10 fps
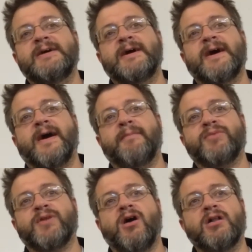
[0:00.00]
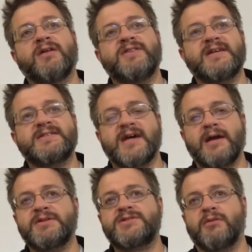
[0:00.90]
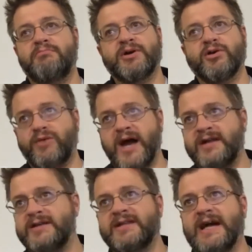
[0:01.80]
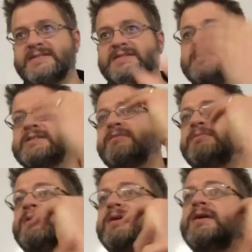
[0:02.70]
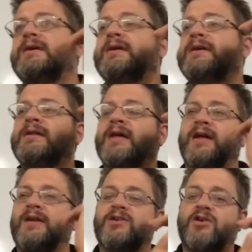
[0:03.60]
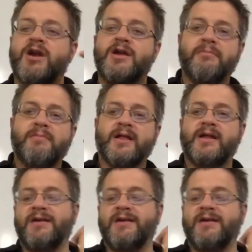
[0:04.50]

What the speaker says: All of the assignments are built right into that system at Carnegie Mellon.